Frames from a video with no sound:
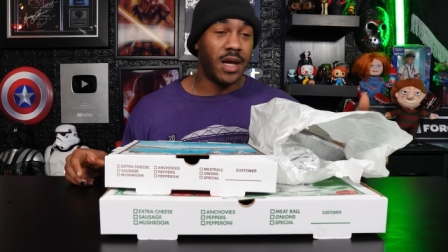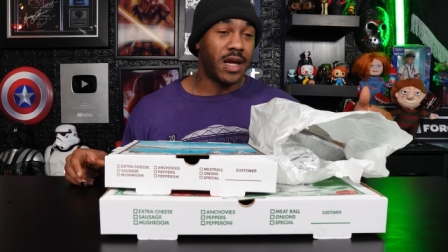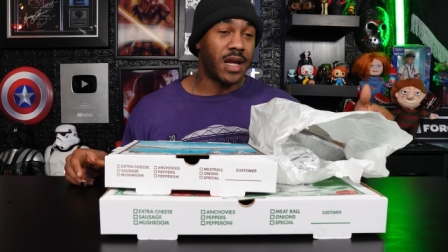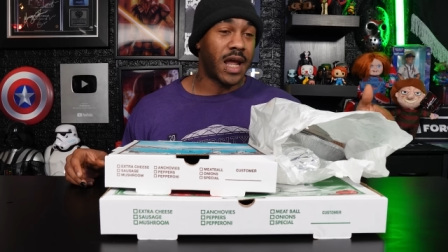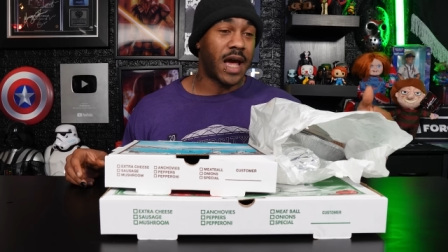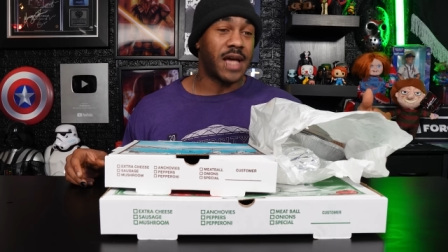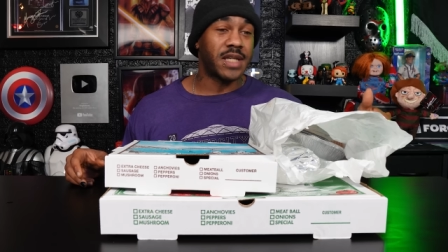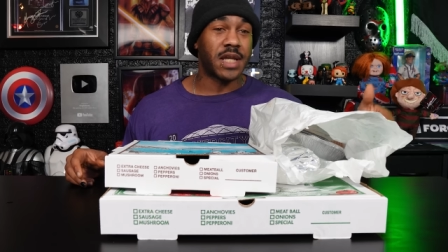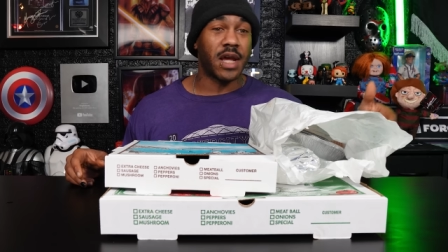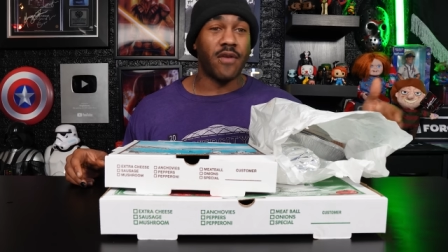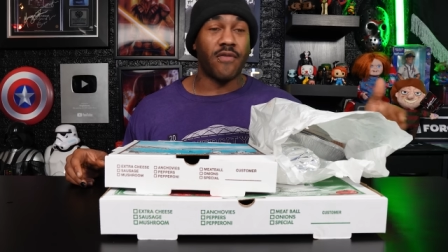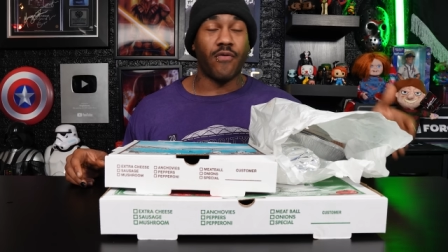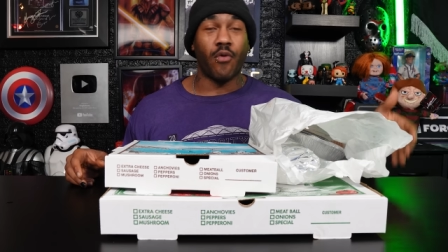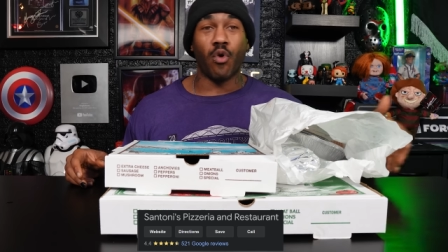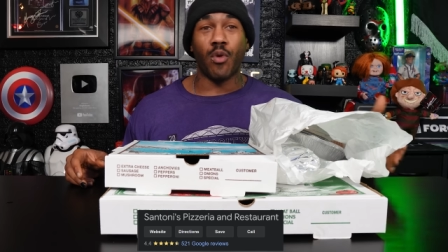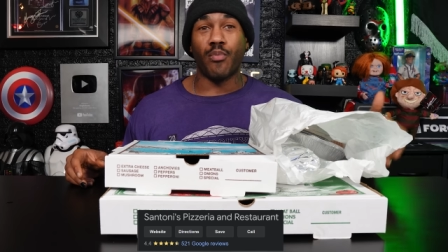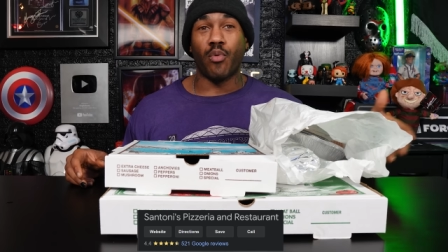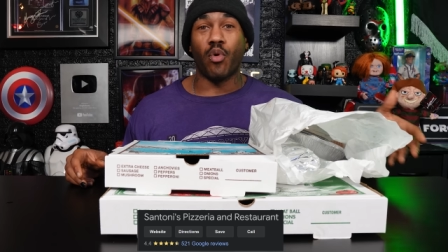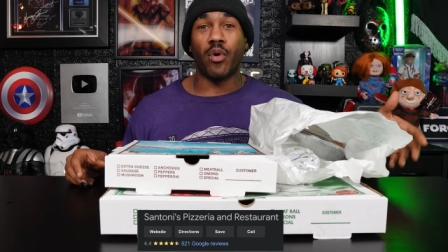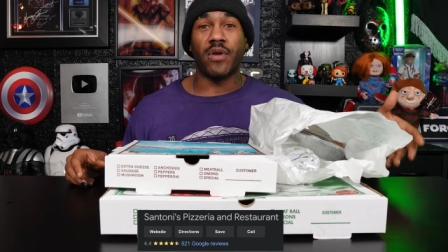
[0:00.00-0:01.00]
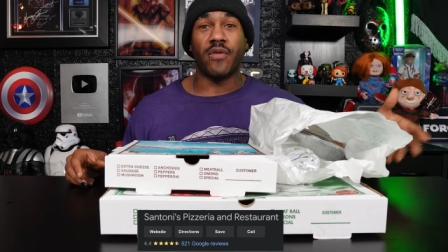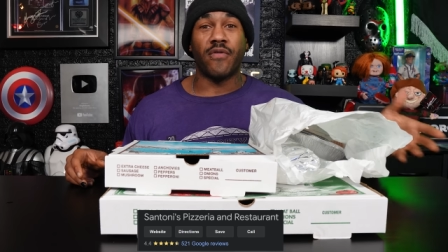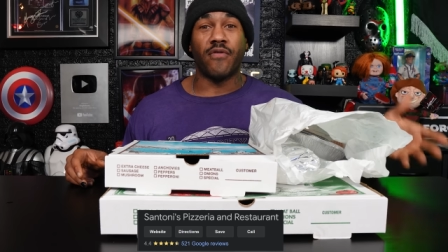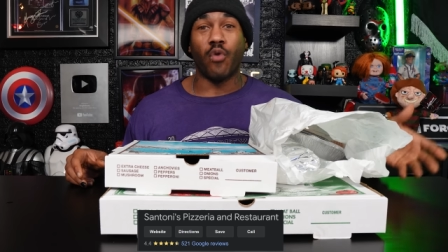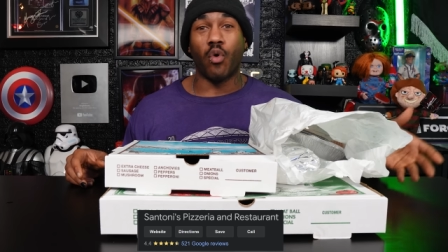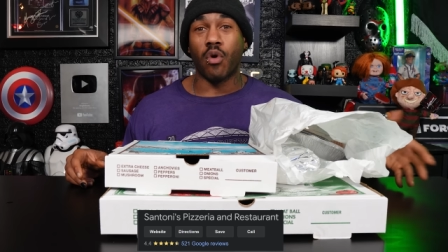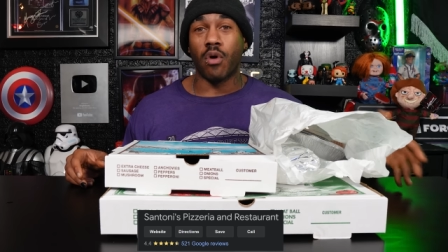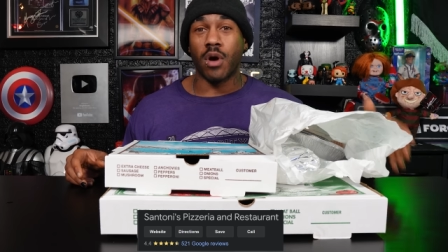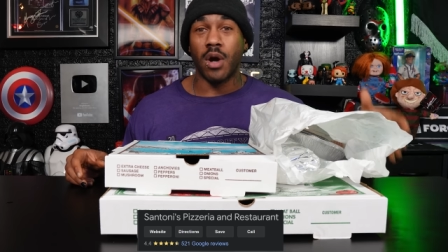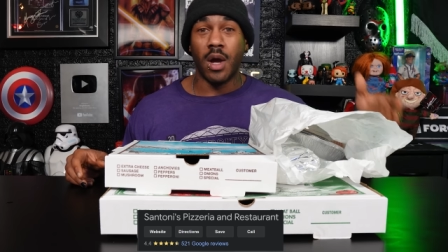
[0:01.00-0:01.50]
It has a four point
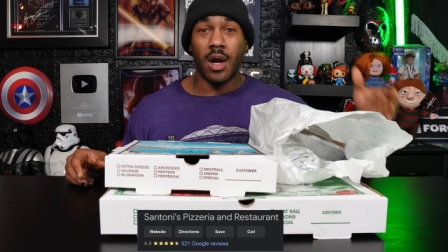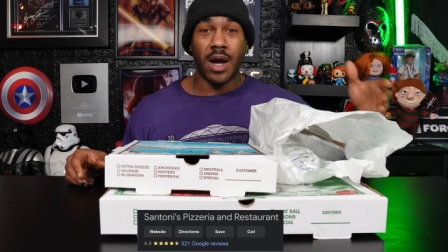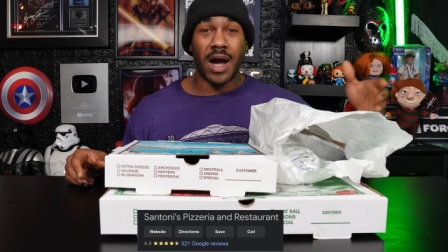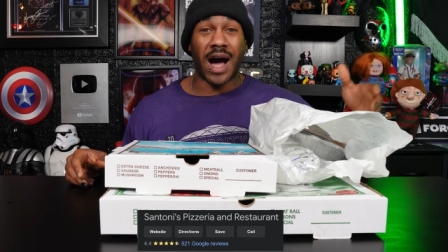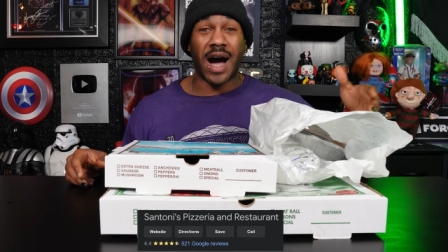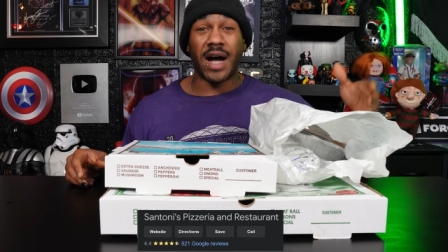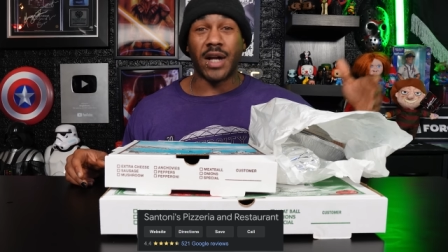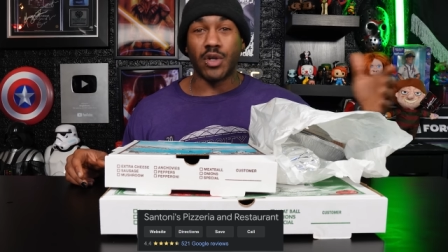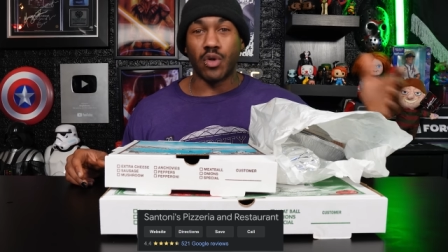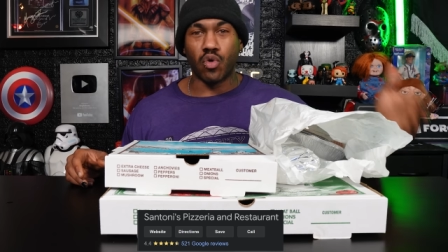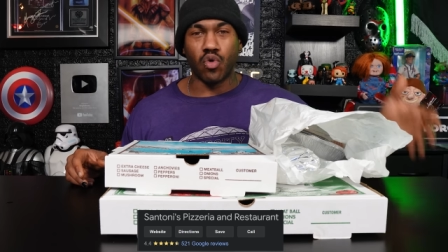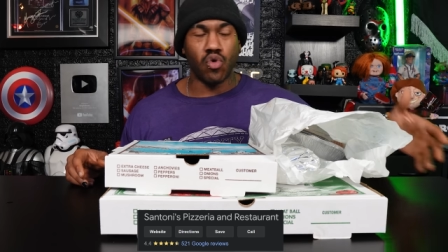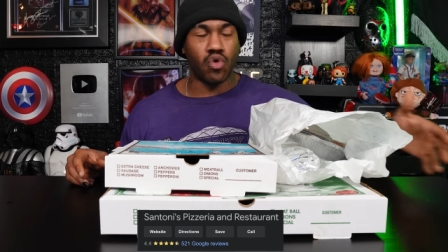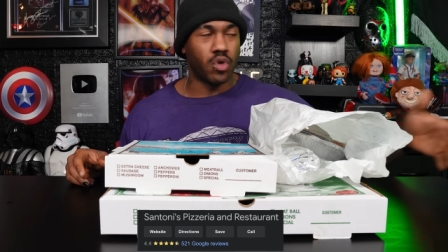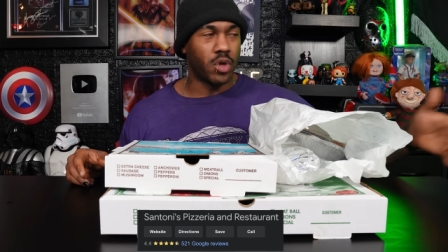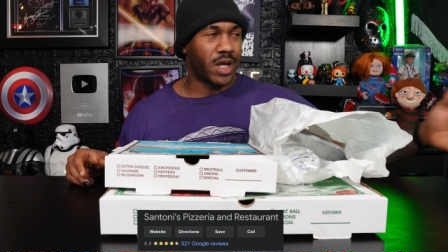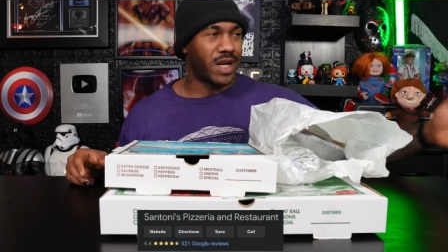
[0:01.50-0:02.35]
four on Google.